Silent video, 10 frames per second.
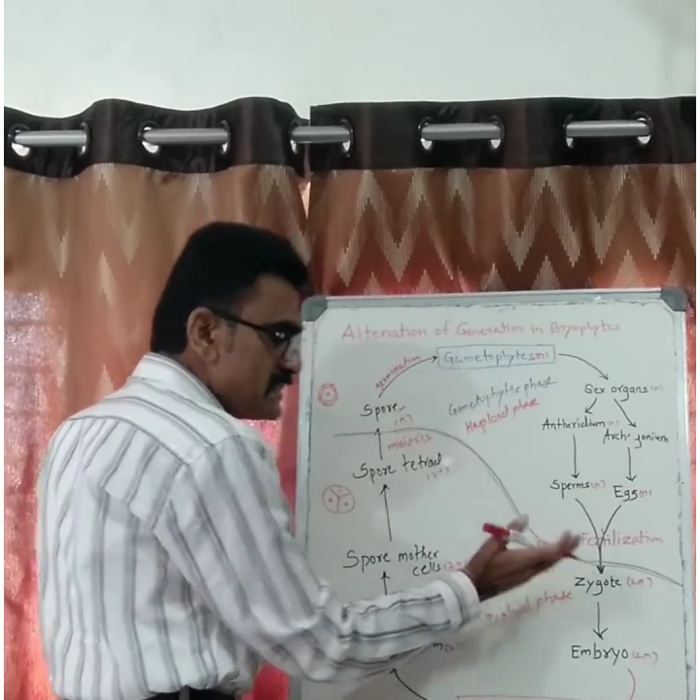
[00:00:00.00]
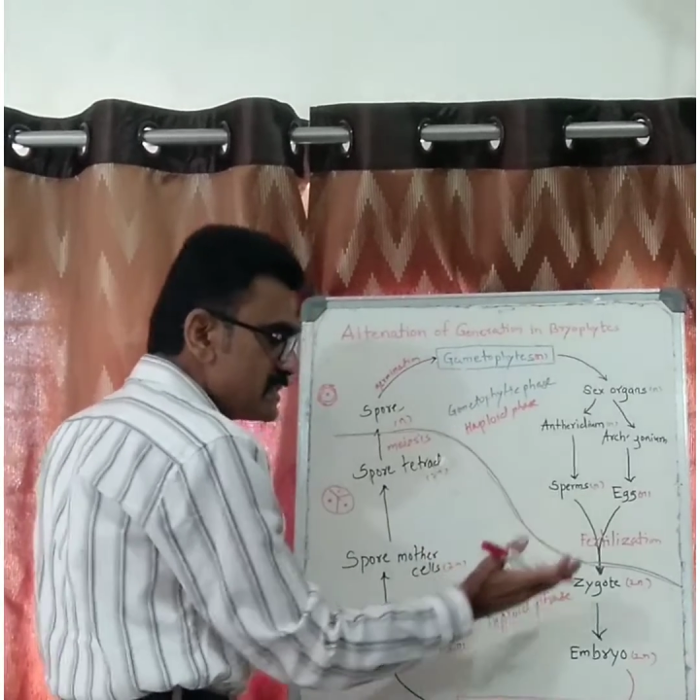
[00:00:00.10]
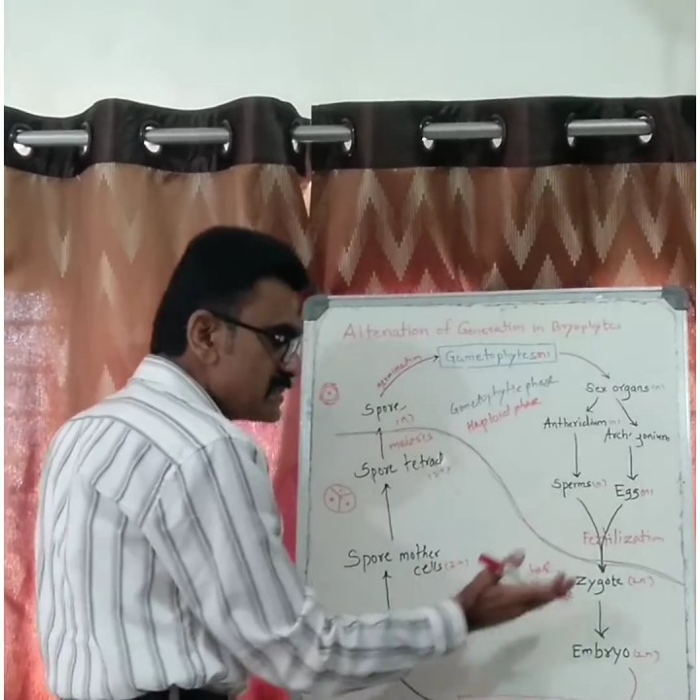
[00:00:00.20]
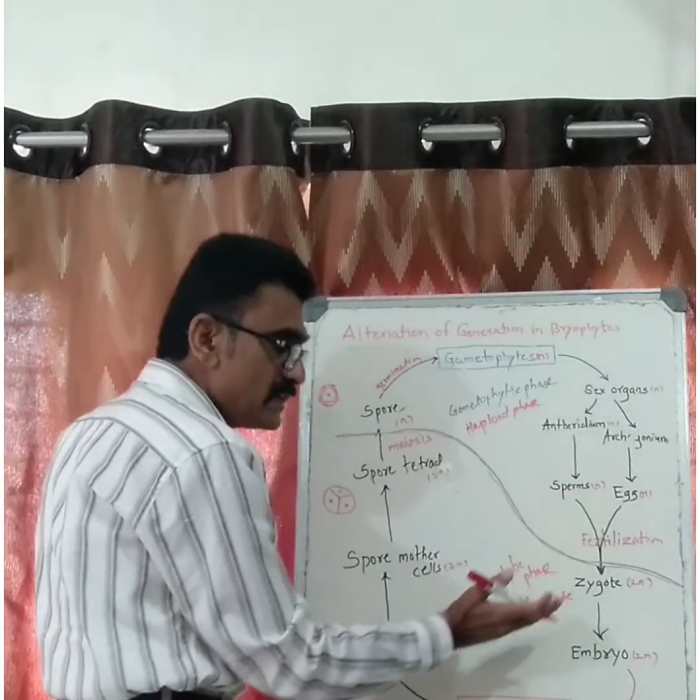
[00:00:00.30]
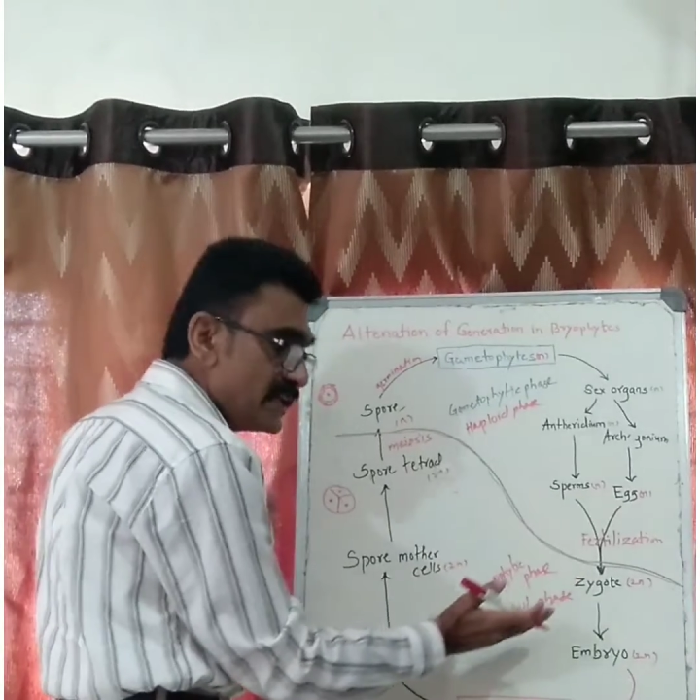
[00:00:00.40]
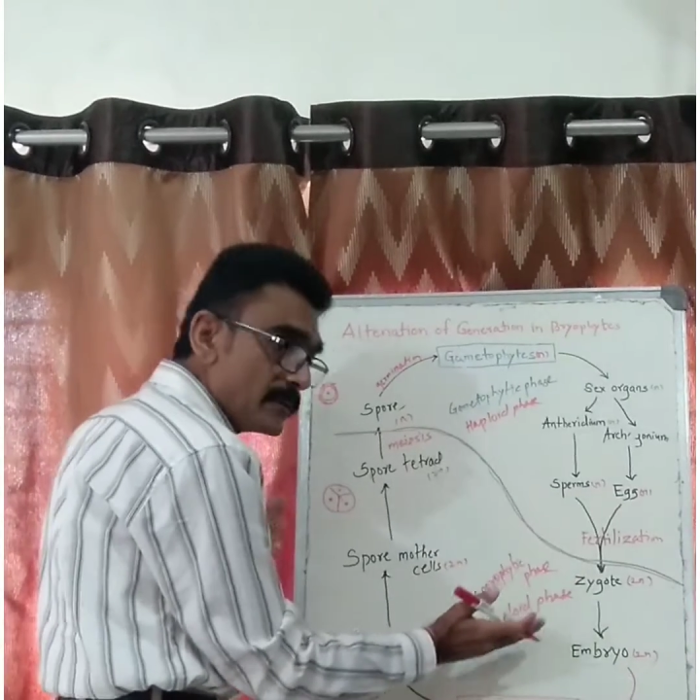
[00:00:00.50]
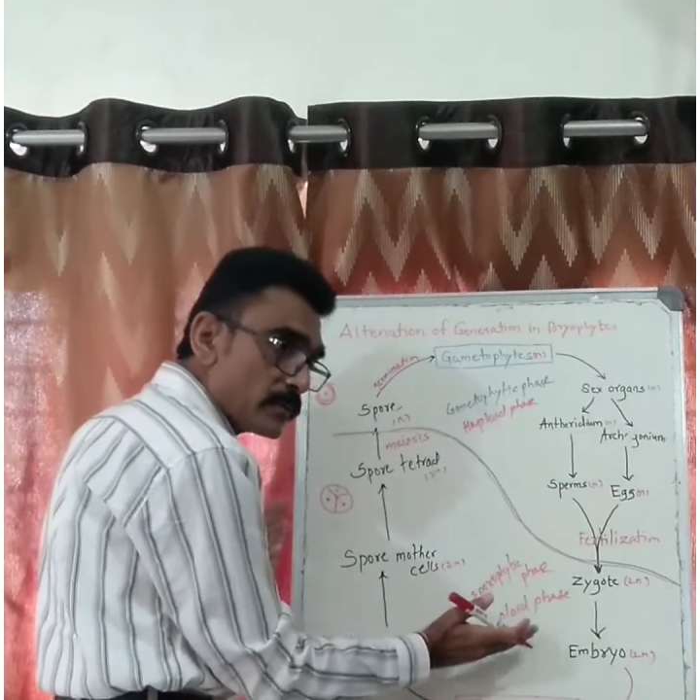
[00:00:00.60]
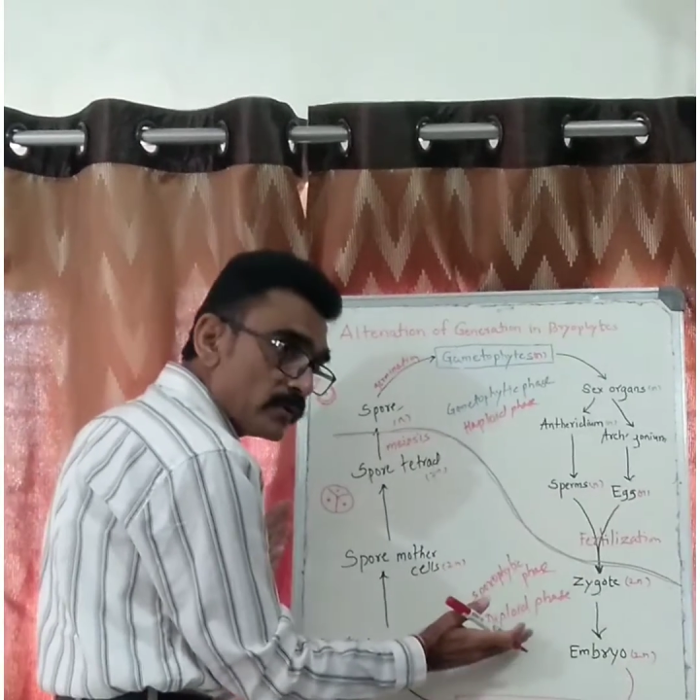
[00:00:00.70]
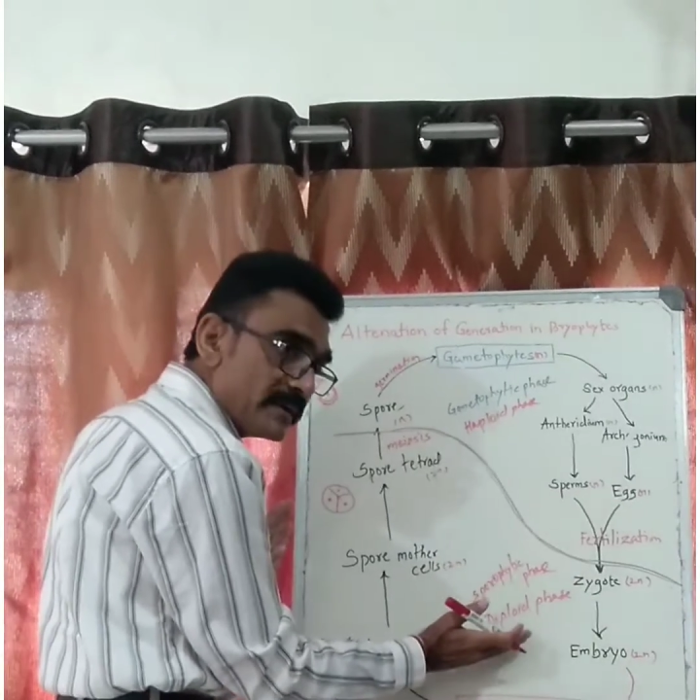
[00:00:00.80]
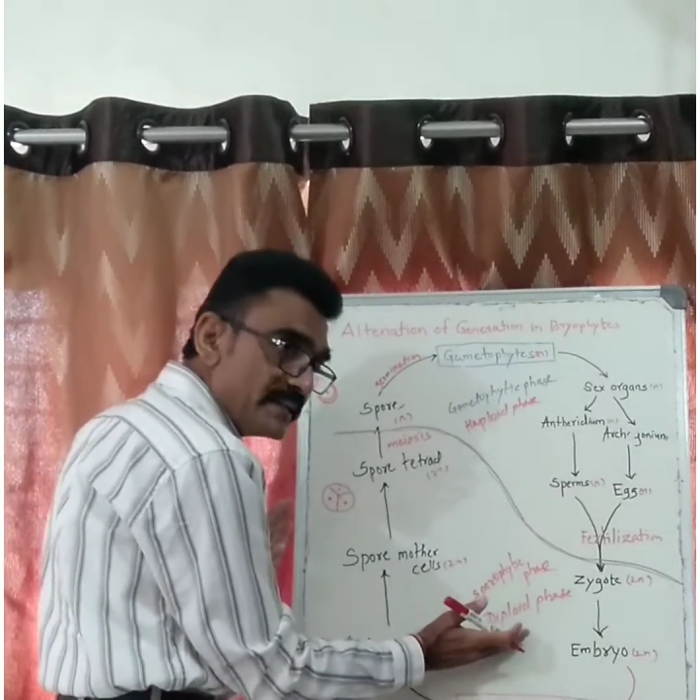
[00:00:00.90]
is a
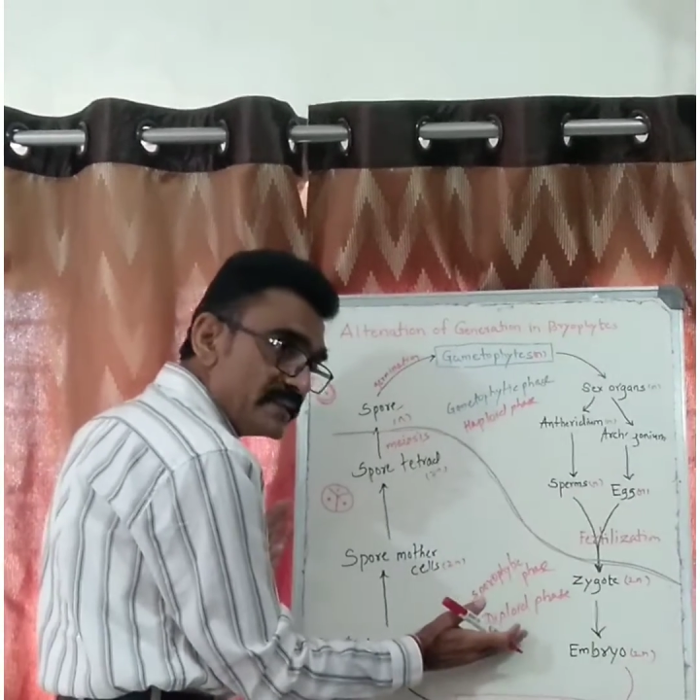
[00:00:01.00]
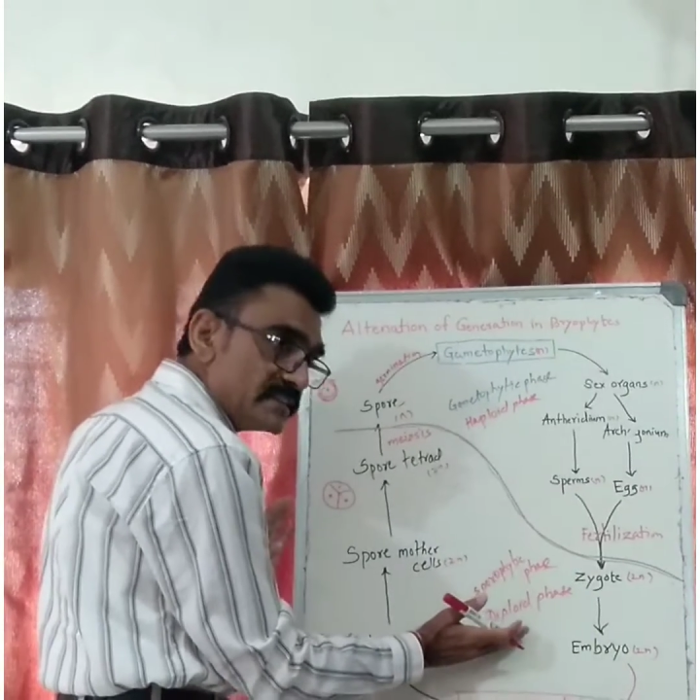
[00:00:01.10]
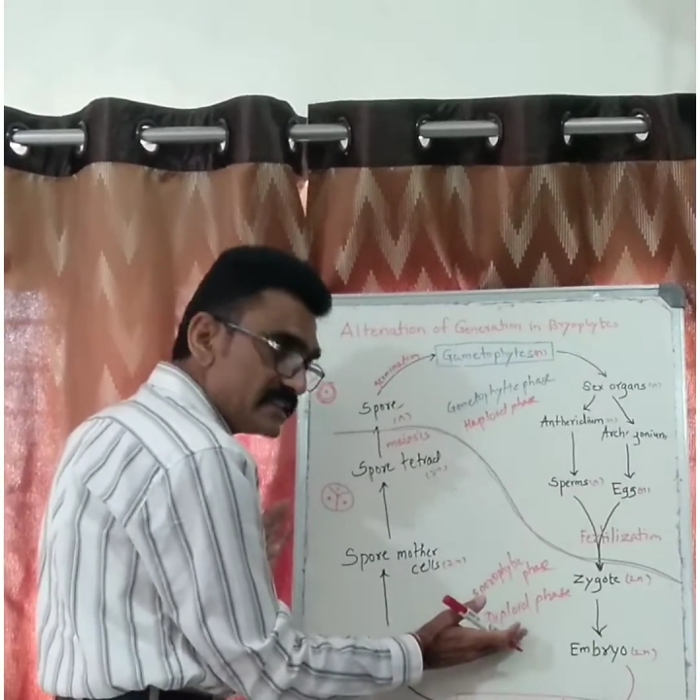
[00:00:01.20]
diploid in nature.